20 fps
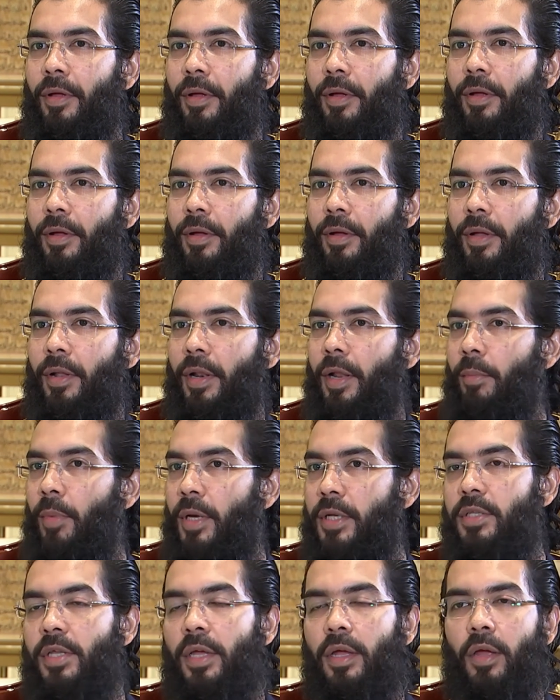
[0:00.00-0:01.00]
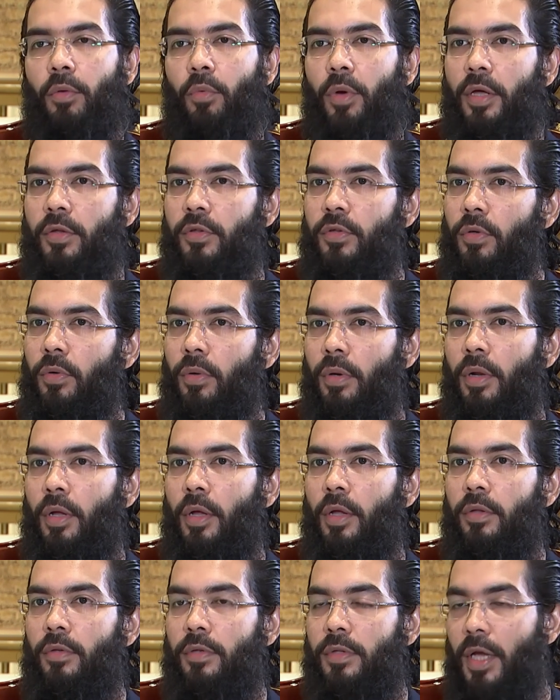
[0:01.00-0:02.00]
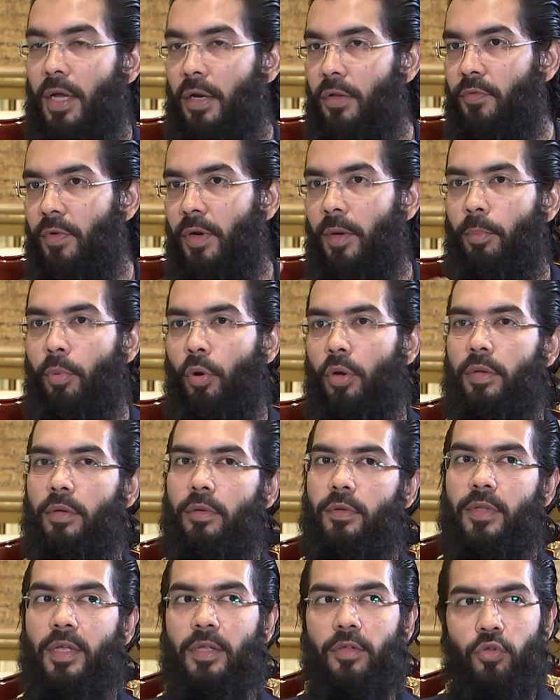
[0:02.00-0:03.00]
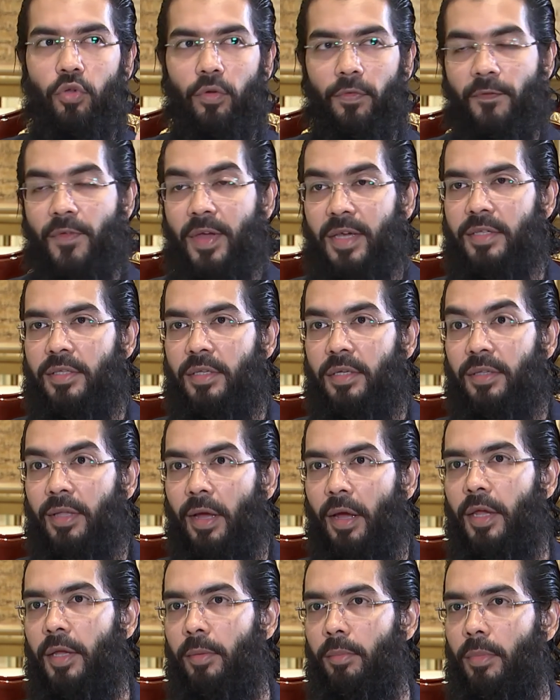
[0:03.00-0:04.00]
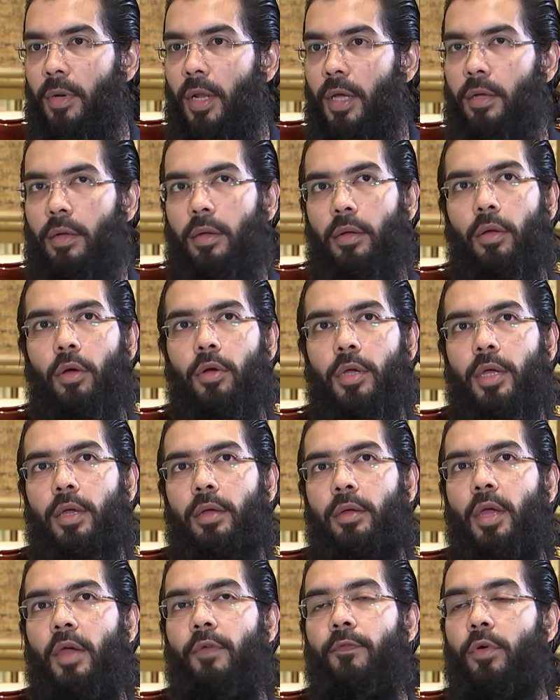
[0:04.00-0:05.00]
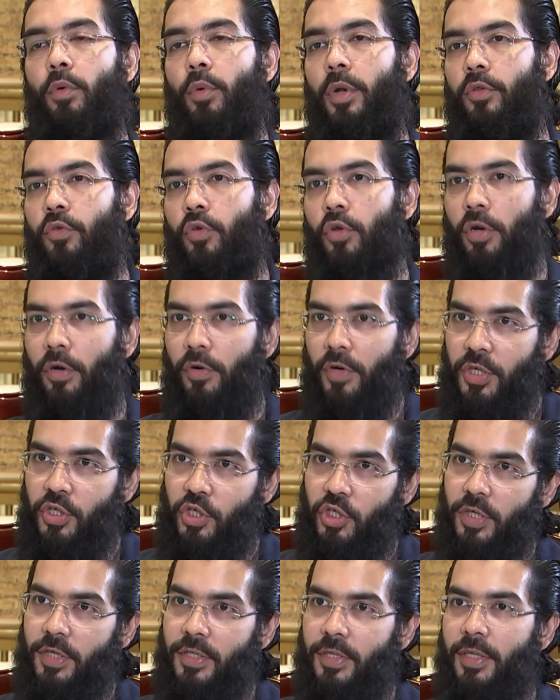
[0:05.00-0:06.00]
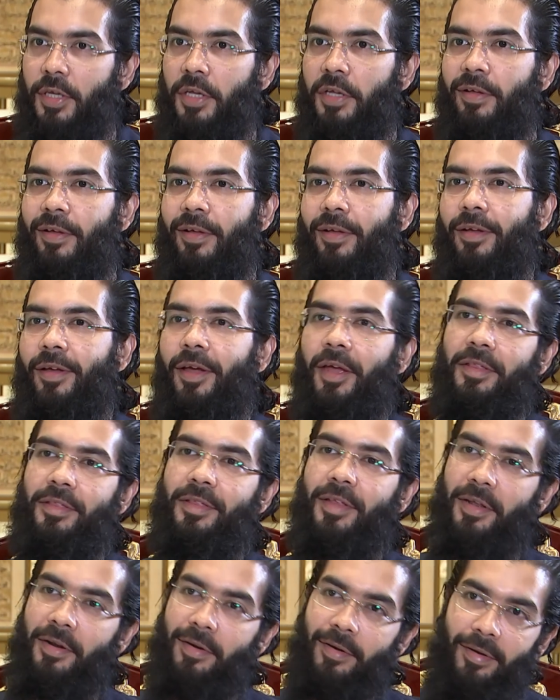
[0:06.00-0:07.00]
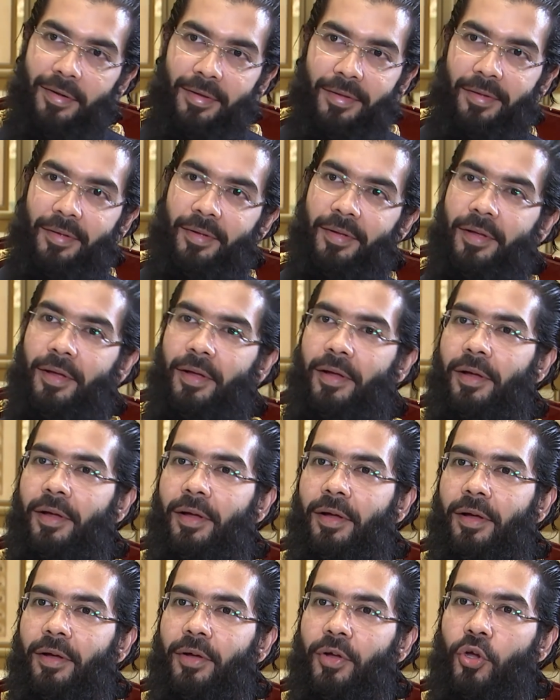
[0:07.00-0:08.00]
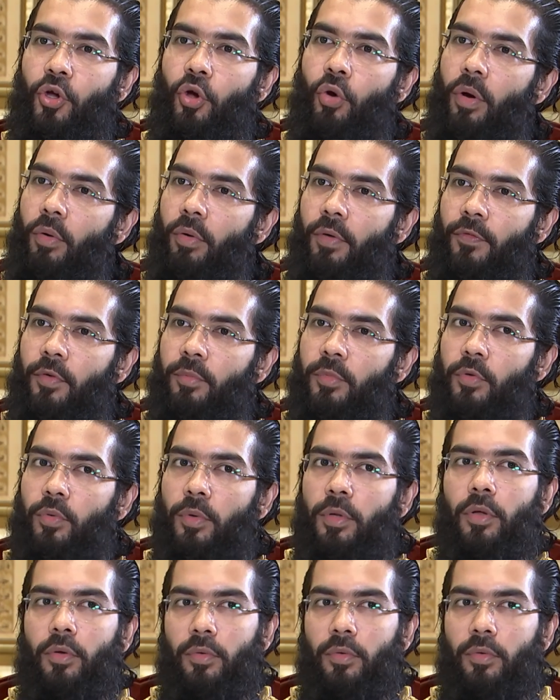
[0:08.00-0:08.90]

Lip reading: Allah might take away his soul. So that is very important. There's no fixed time like, okay, everyone is going to reach 60 and then go away from this world.